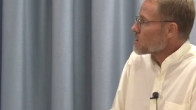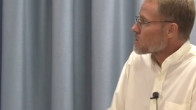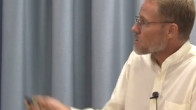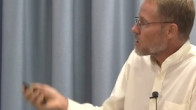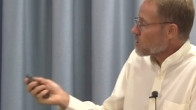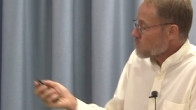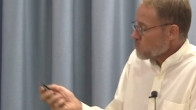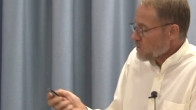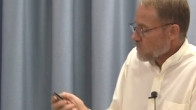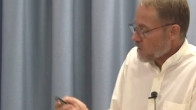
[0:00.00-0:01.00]
So
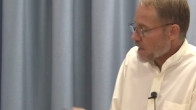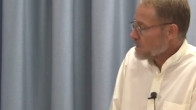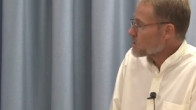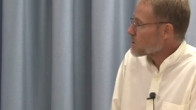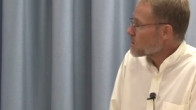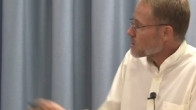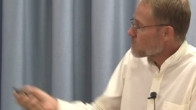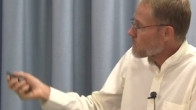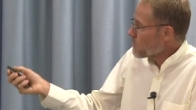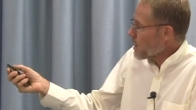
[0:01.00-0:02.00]
we find
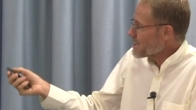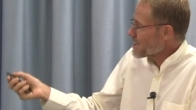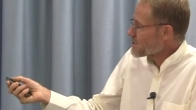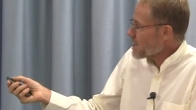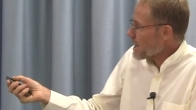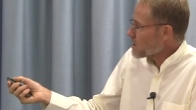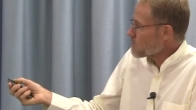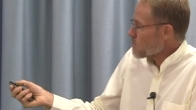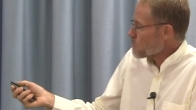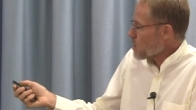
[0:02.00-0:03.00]
we find exactly
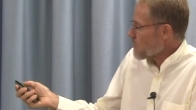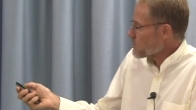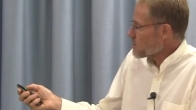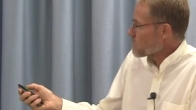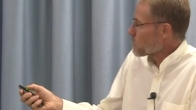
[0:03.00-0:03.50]
what prophecy